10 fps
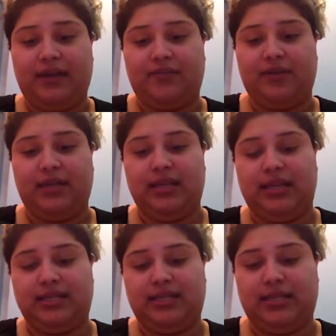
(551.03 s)
I've
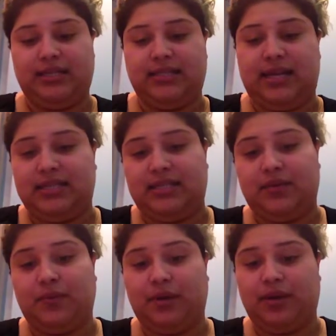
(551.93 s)
had a really lazy
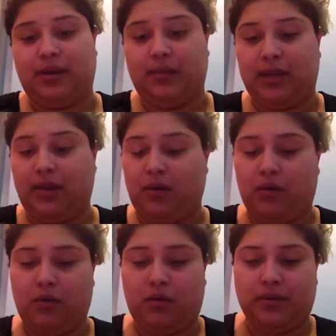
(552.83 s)
day today. I didn't
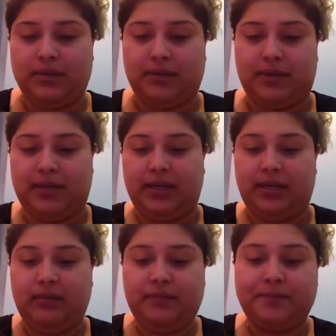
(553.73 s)
work. I'm like
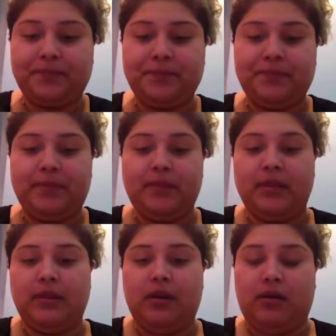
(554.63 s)
always working.
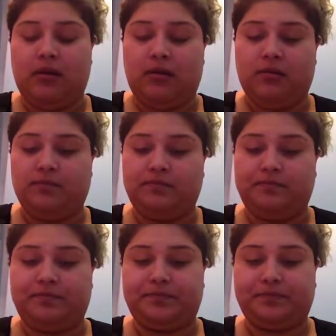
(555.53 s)

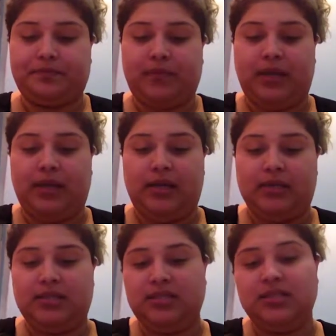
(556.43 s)
Um,
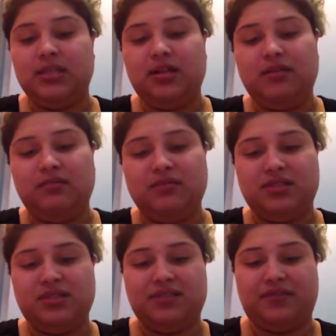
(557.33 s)
and I
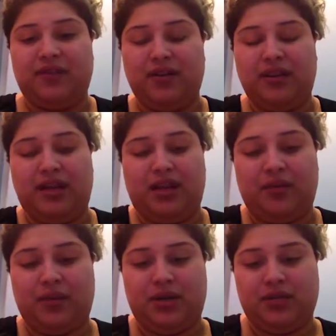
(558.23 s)
just, you know, just
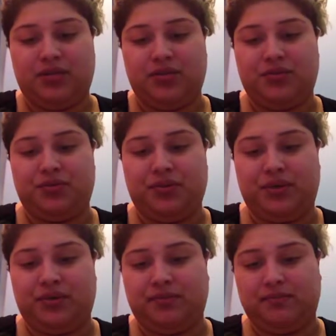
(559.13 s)
felt like I wanted
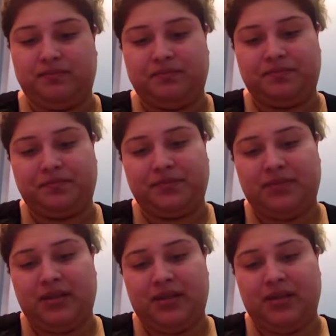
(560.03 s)
to do
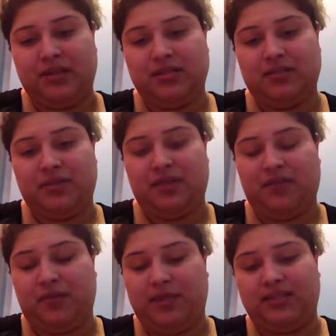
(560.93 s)
um,
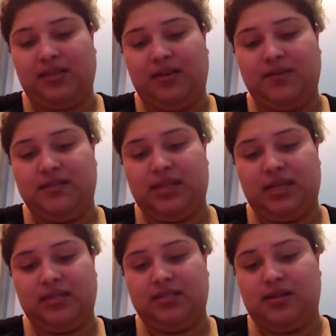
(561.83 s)
something for
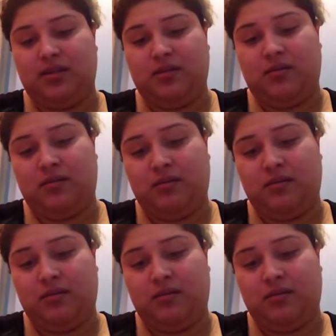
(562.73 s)
myself today.